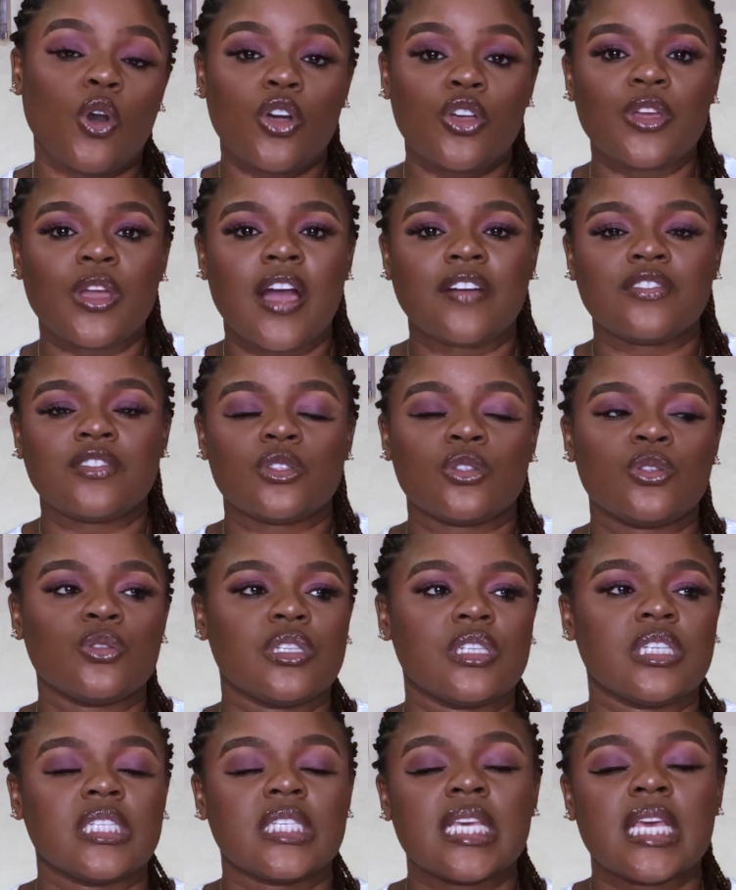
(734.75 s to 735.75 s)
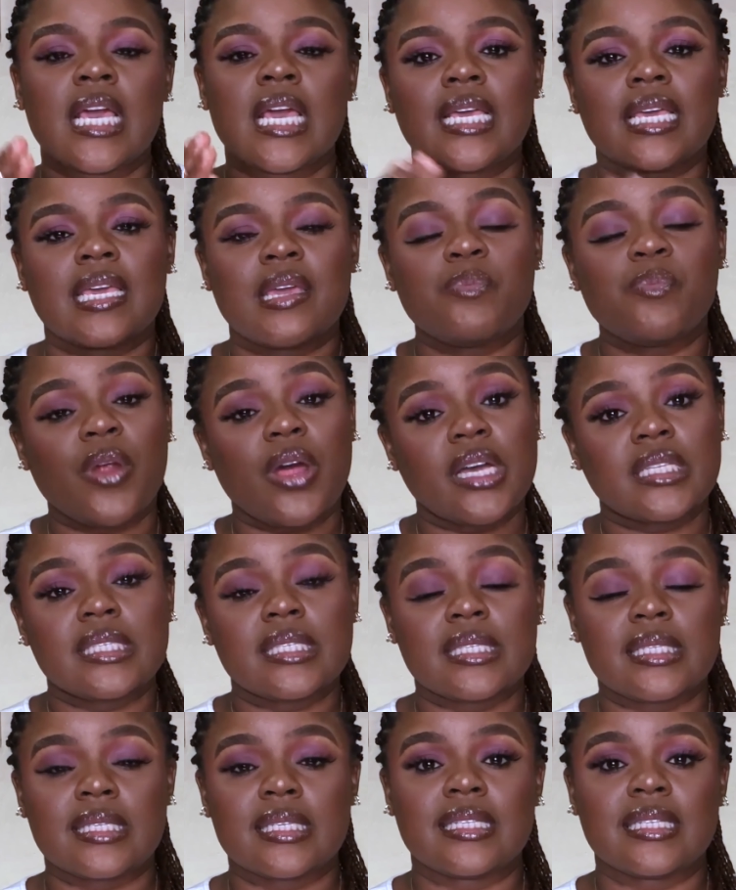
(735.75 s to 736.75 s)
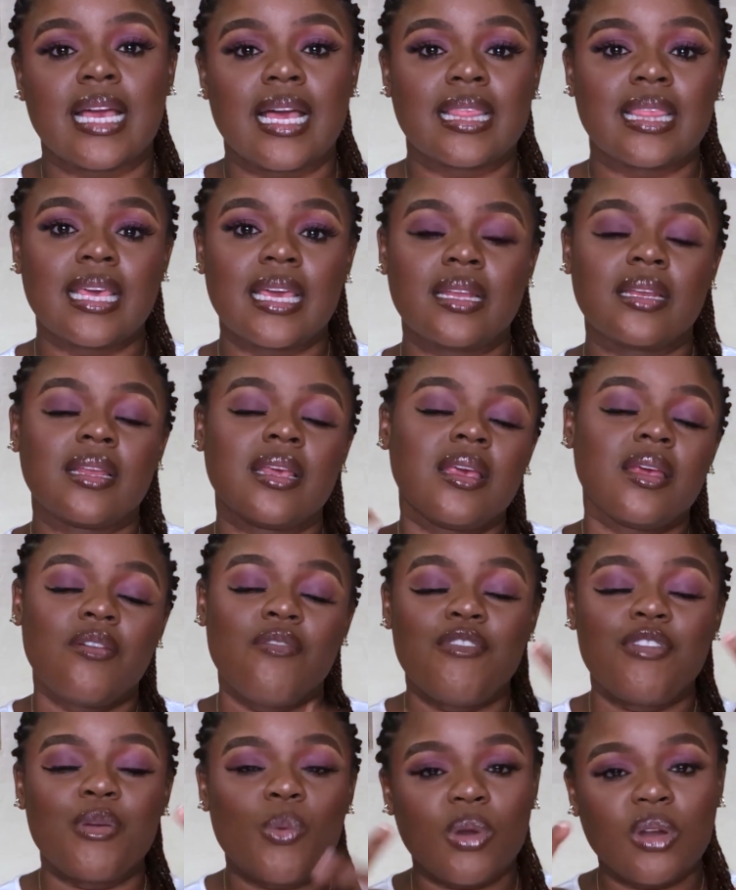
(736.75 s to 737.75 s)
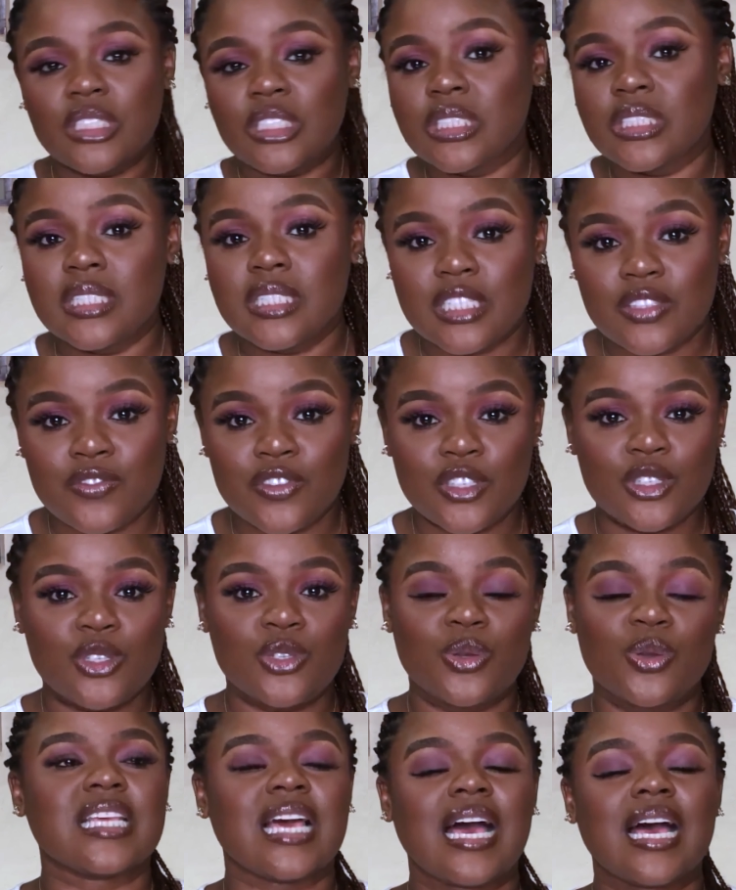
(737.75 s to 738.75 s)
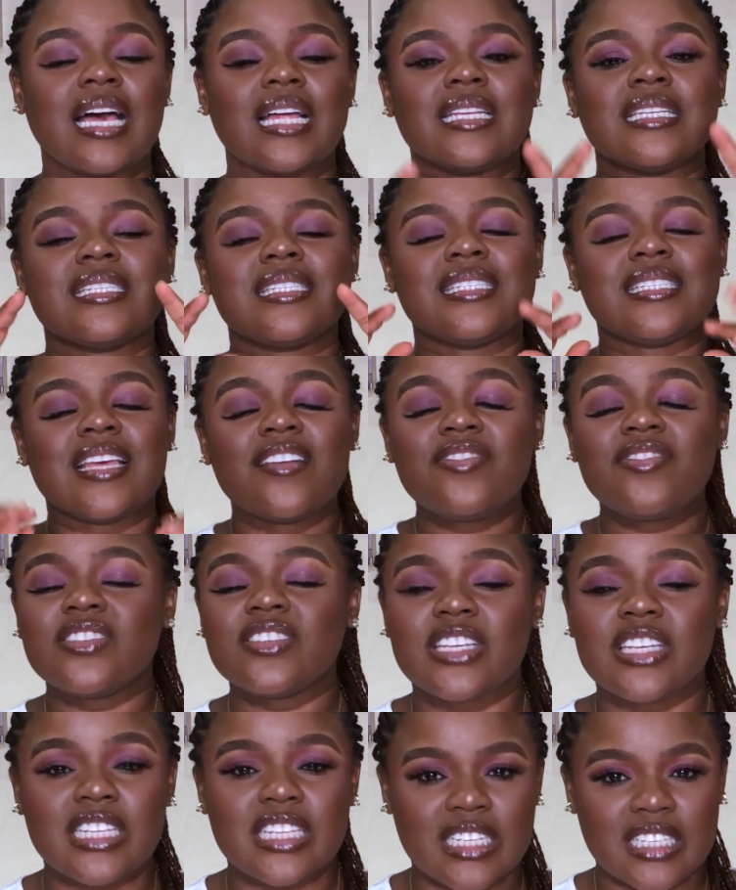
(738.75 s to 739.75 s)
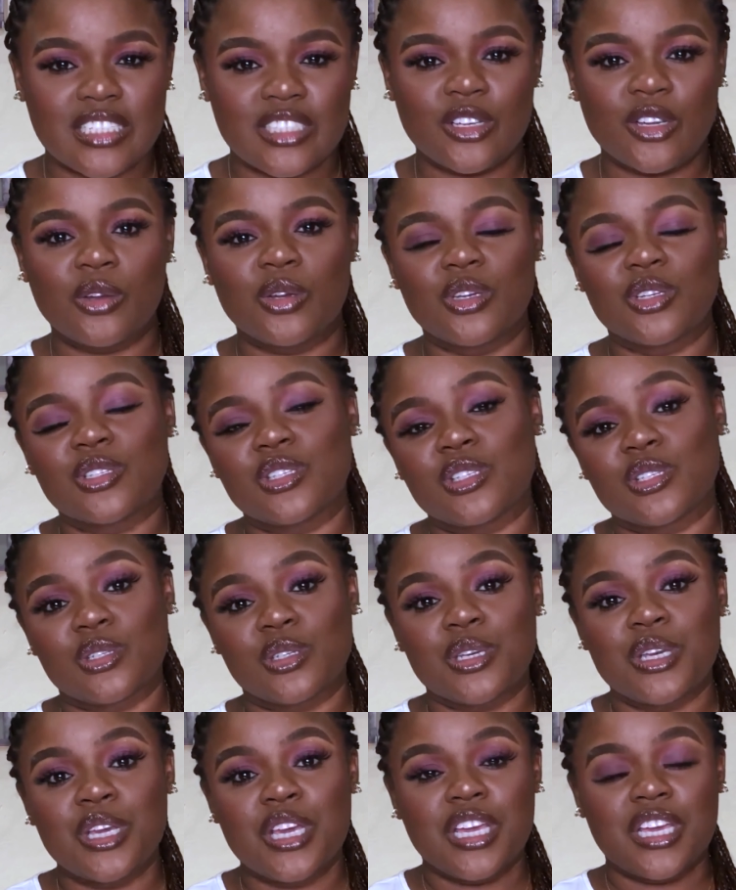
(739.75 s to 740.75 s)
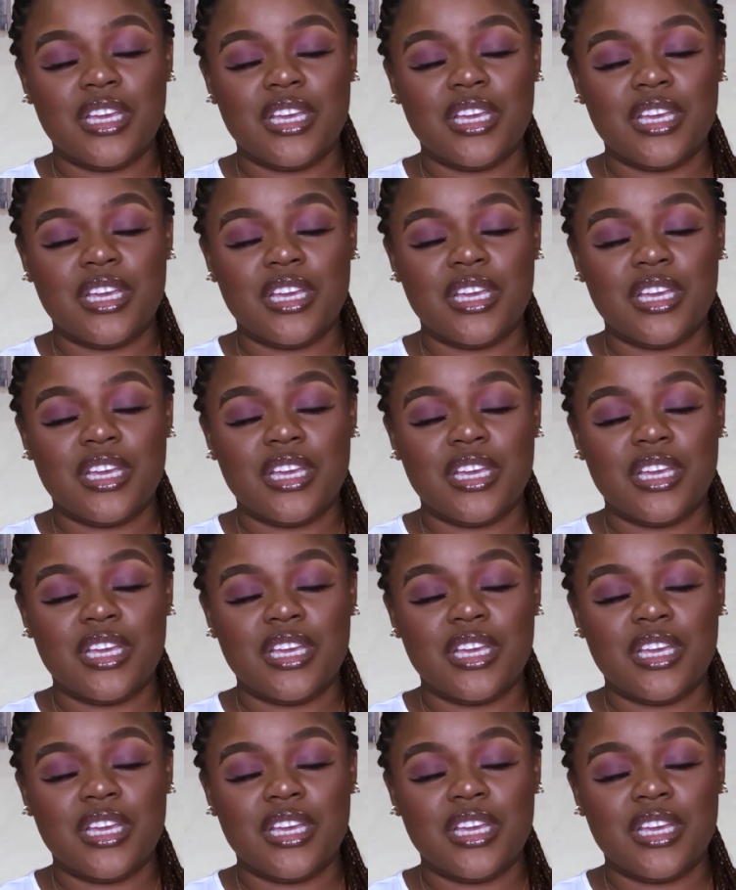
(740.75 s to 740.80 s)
All you have to do is keep practicing and then rewatching this video, and definitely you're going to